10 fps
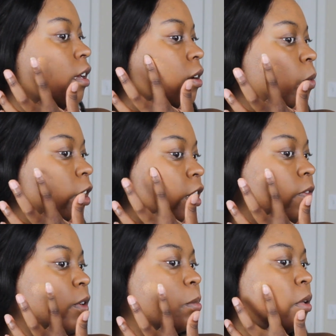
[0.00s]
And
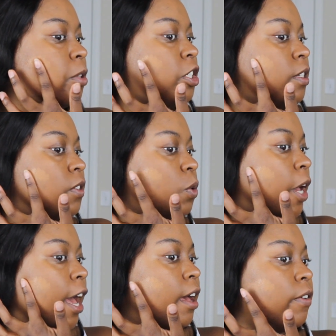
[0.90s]
whatever blemishes you
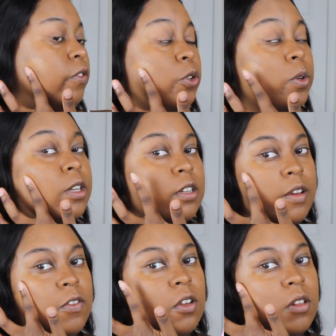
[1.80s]
have, you can
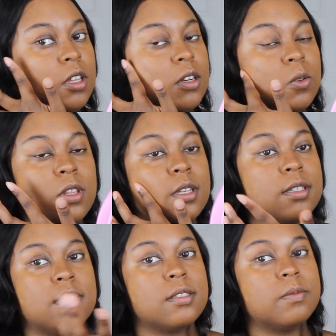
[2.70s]
definitely do
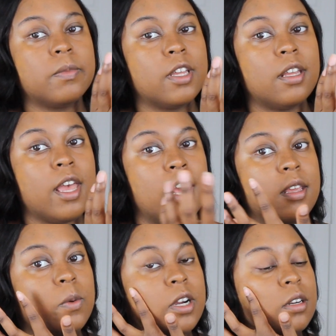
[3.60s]
this
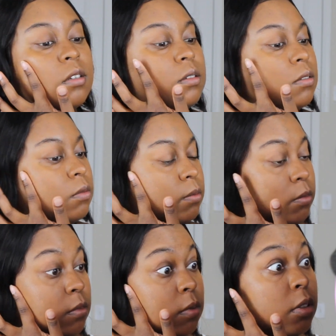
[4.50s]
anywhere.
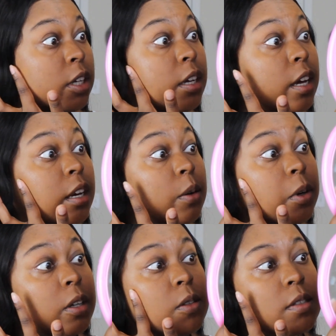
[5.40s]

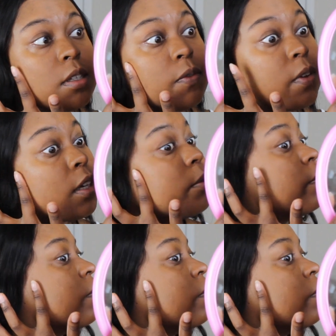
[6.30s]
Anywhere you see fit.